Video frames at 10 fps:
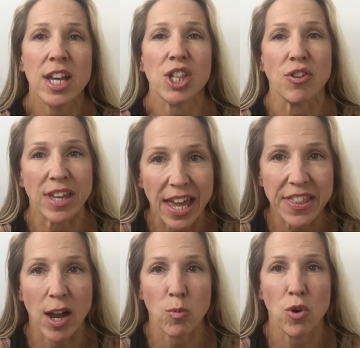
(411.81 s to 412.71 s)
so you
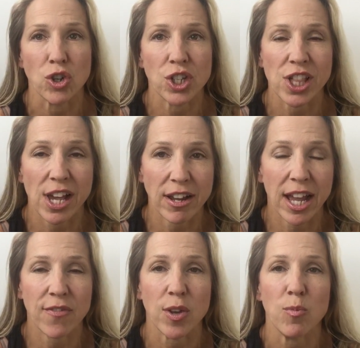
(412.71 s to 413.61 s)
get that whoosh. That's how
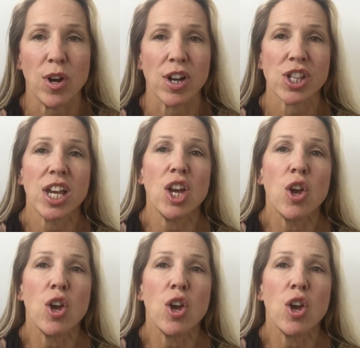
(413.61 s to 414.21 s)
caffeine works.